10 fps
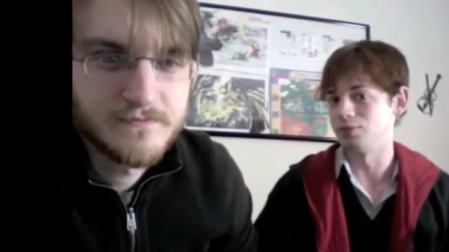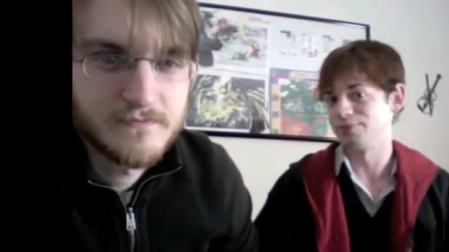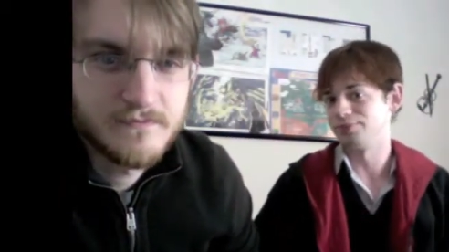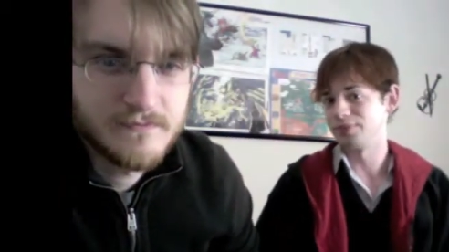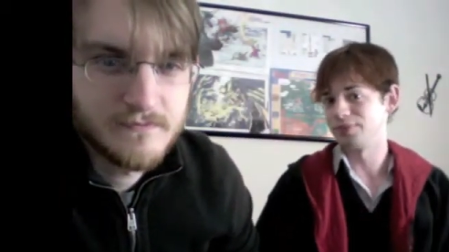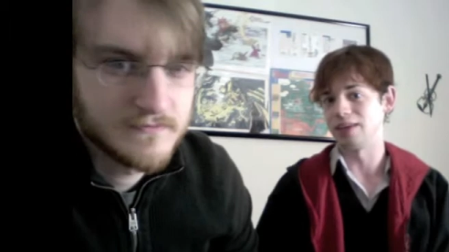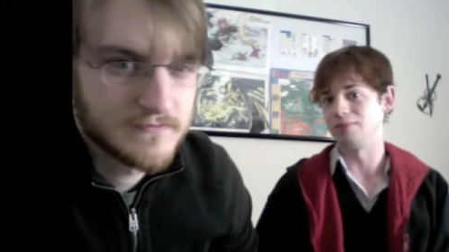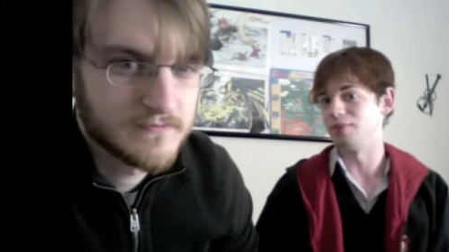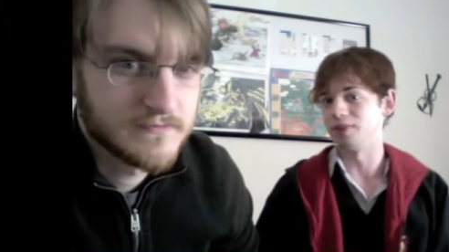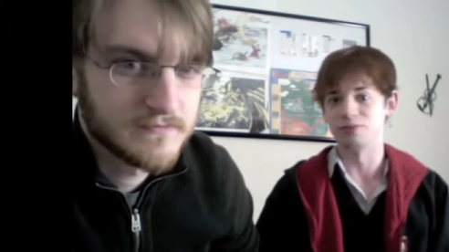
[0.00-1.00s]
Speaker 1: They
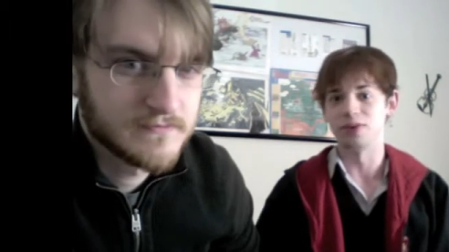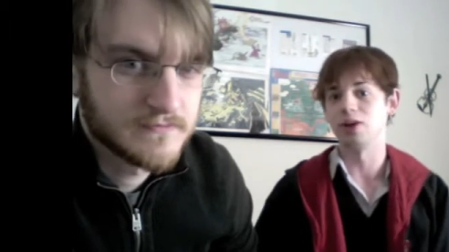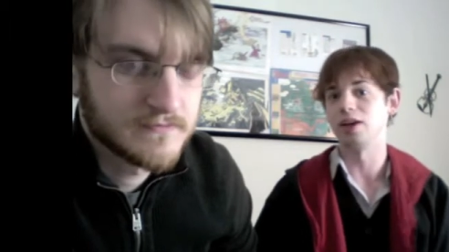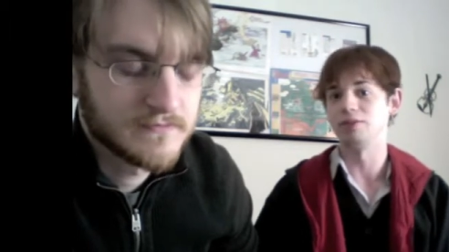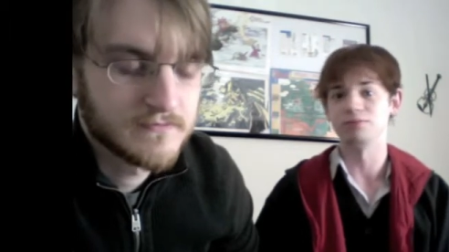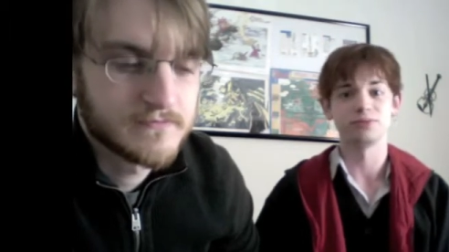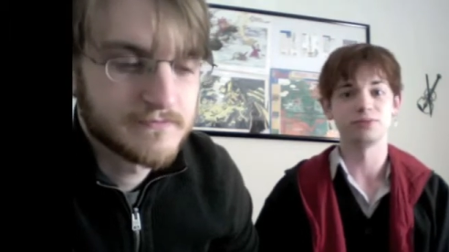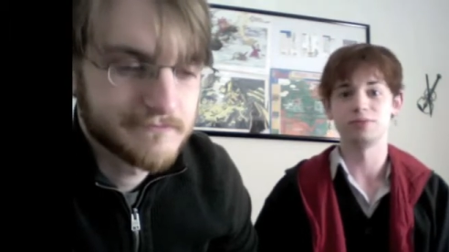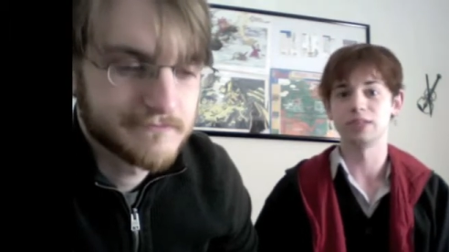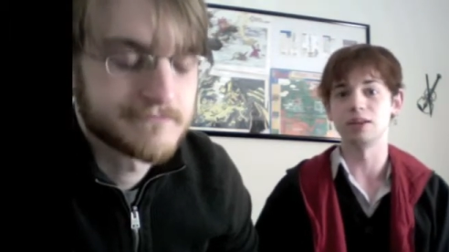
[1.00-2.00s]
very
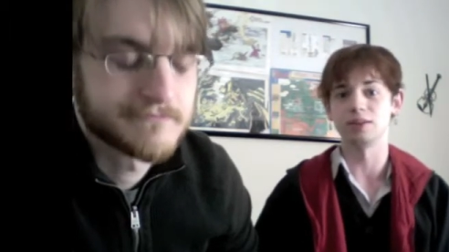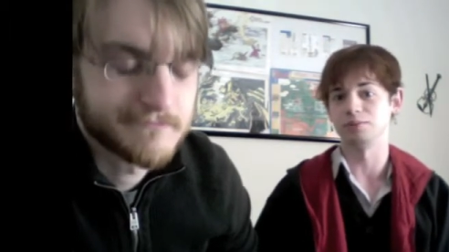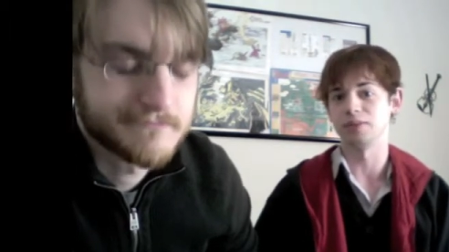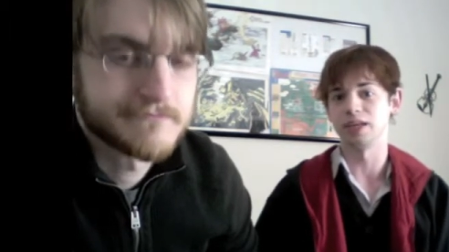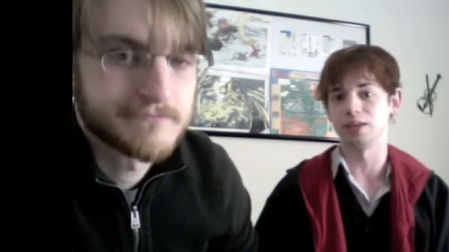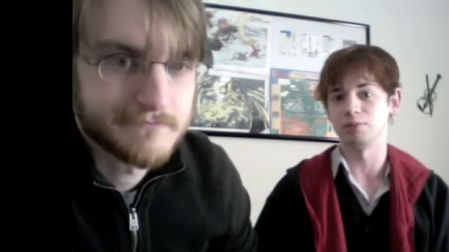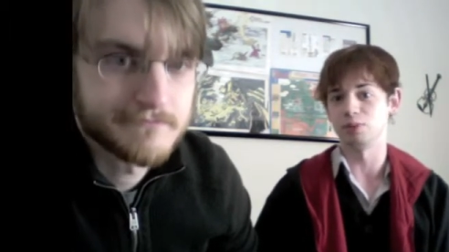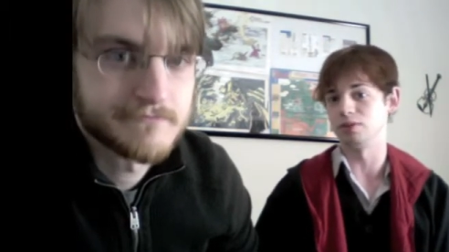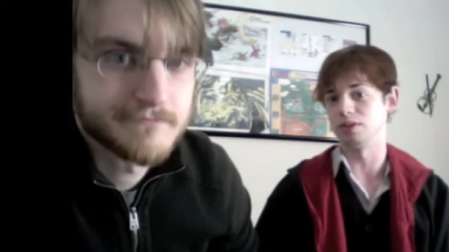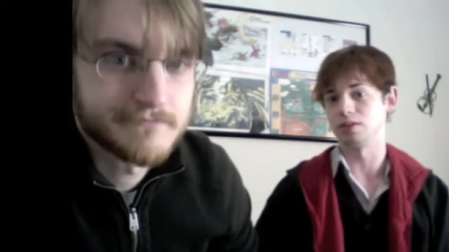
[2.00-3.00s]
seldom can you pull
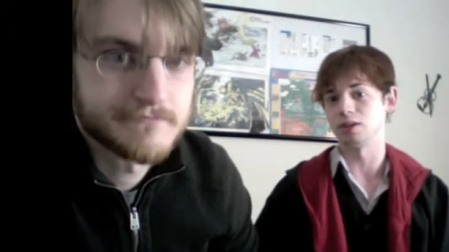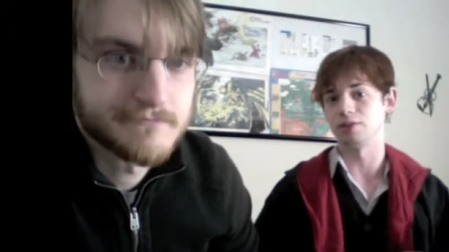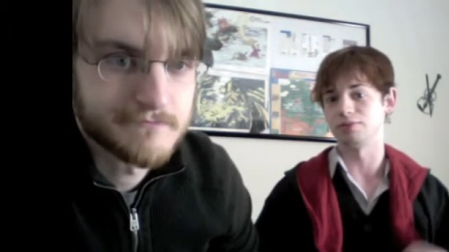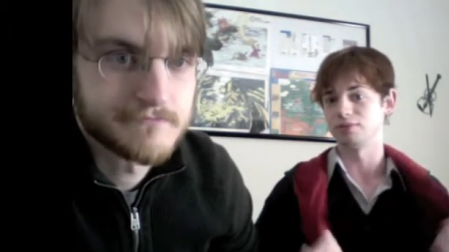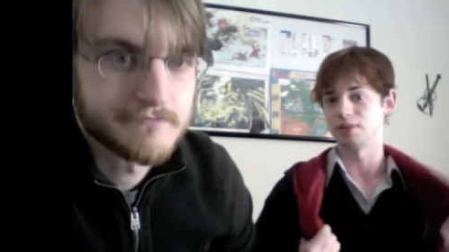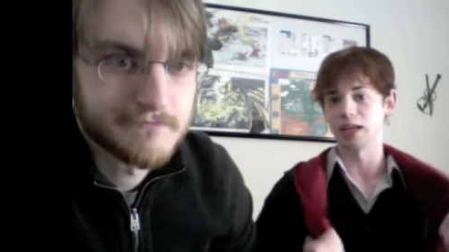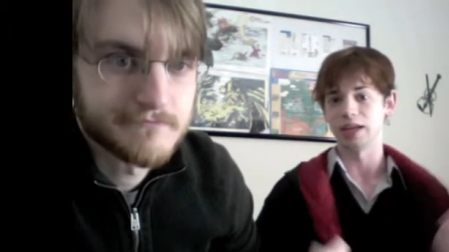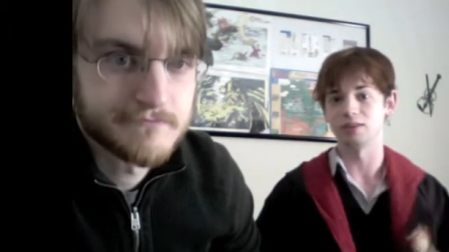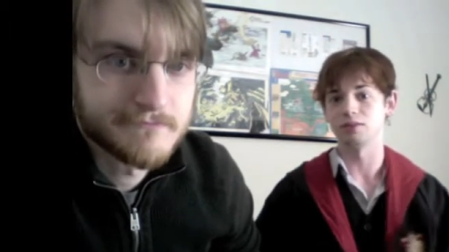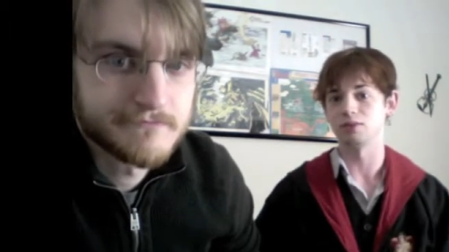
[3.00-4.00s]
this off. Like
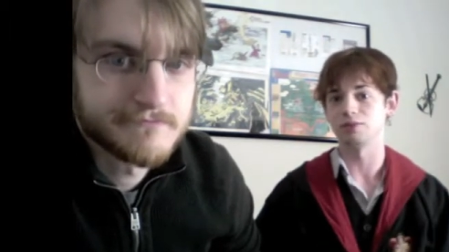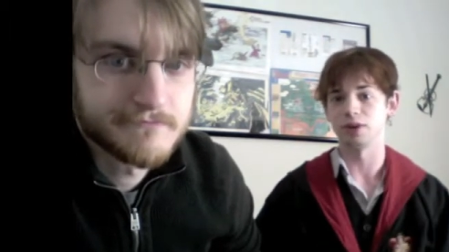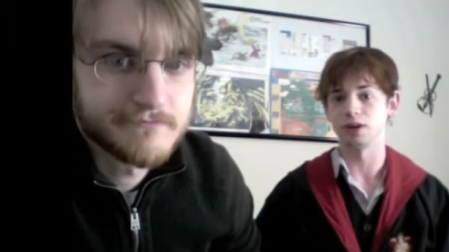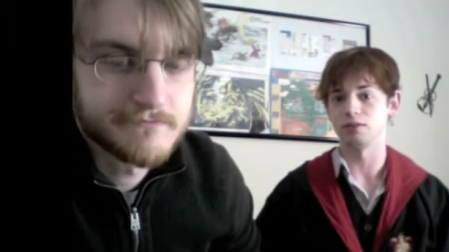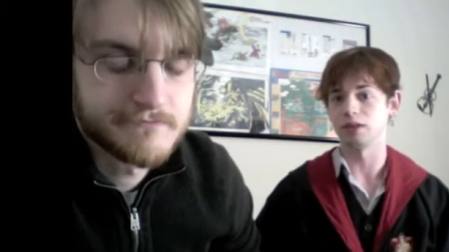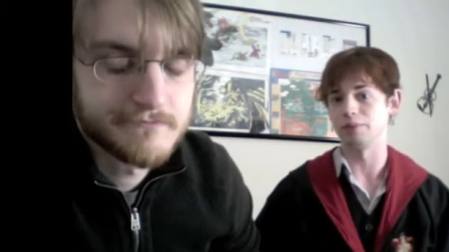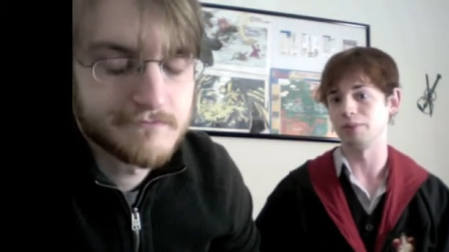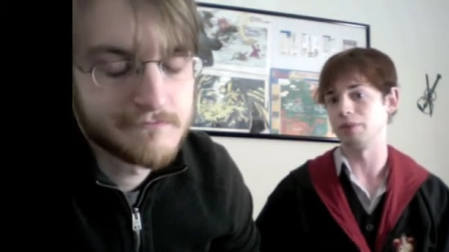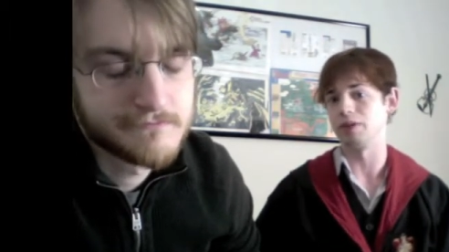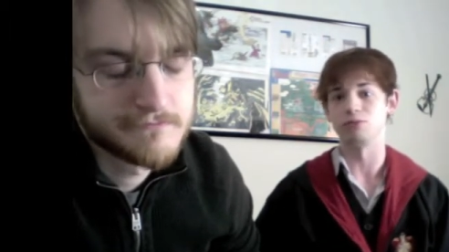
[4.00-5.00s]
maybe
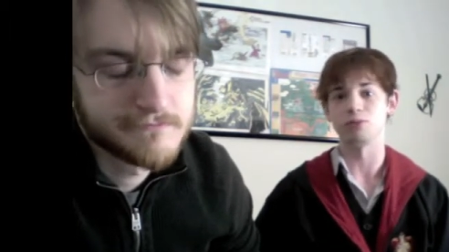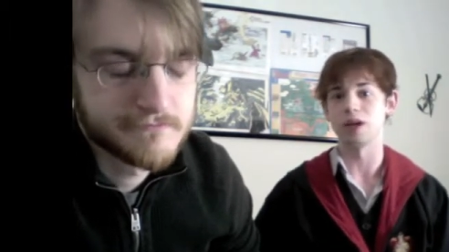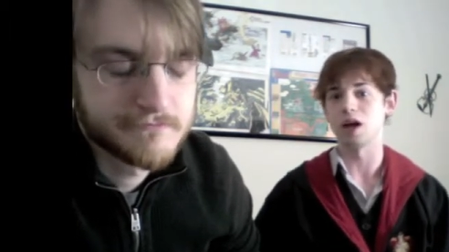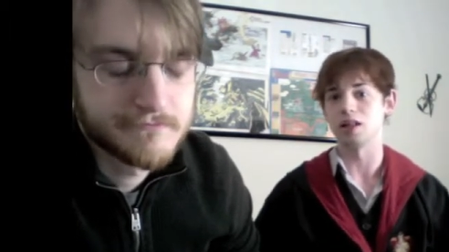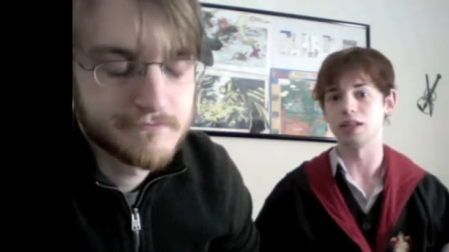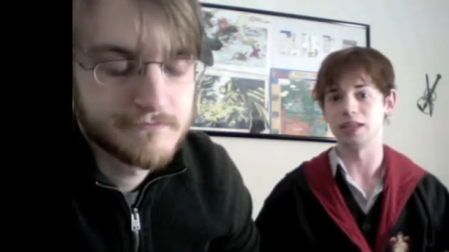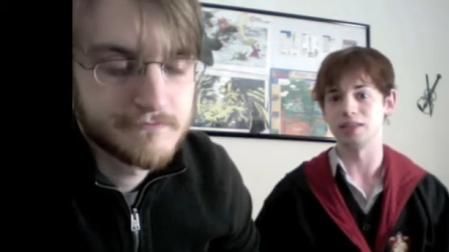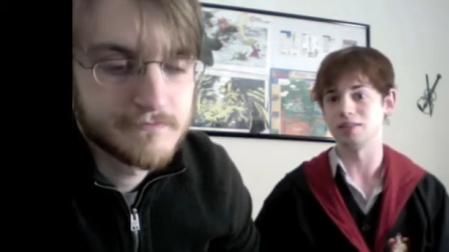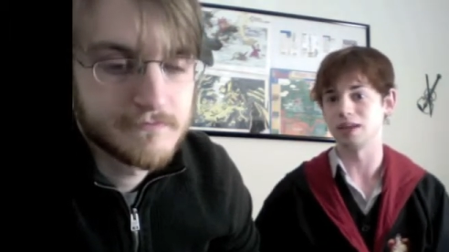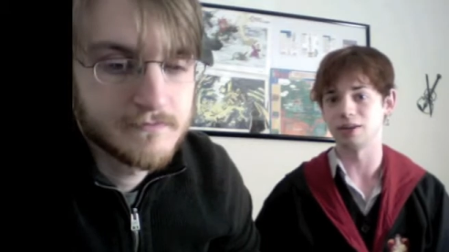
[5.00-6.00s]
3 holidays
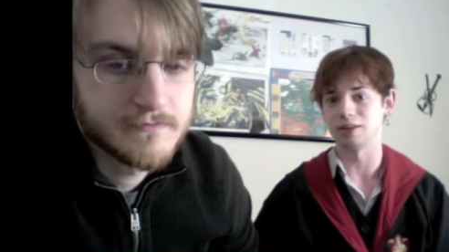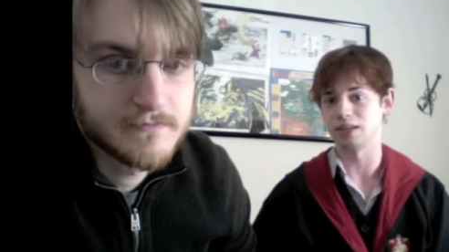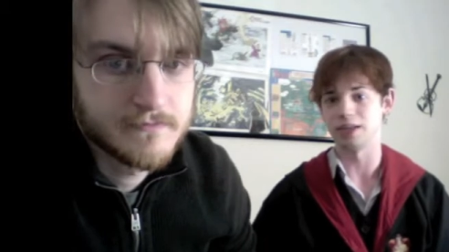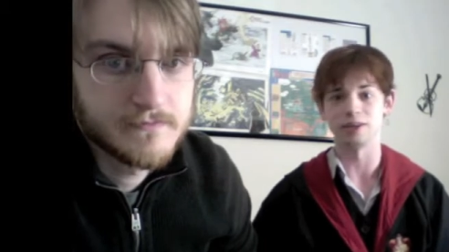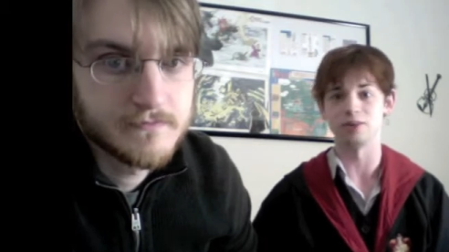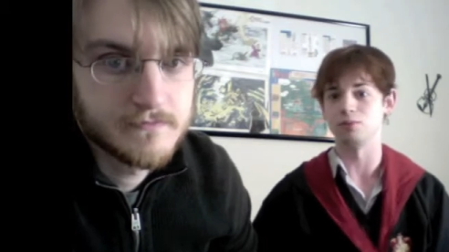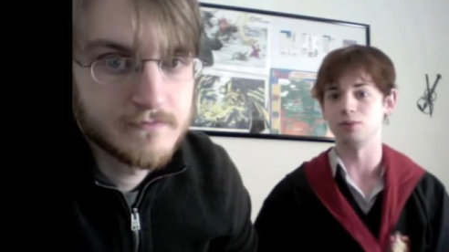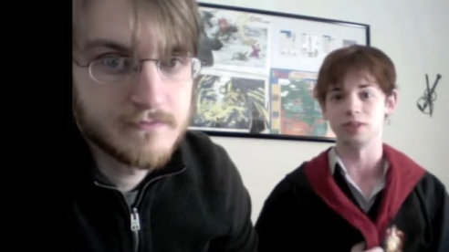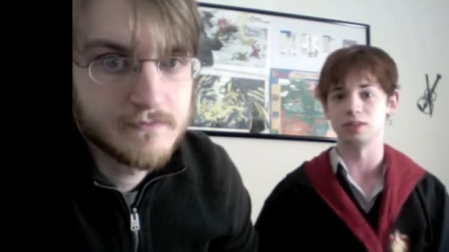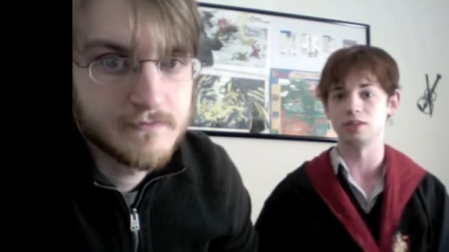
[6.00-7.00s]
out of the year will
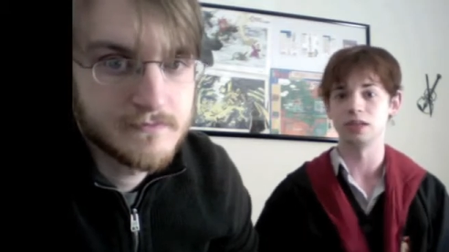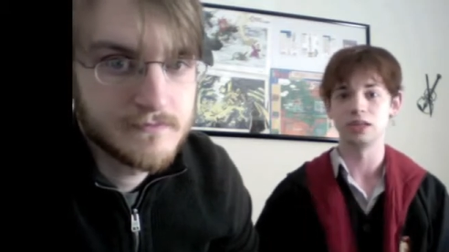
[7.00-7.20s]
this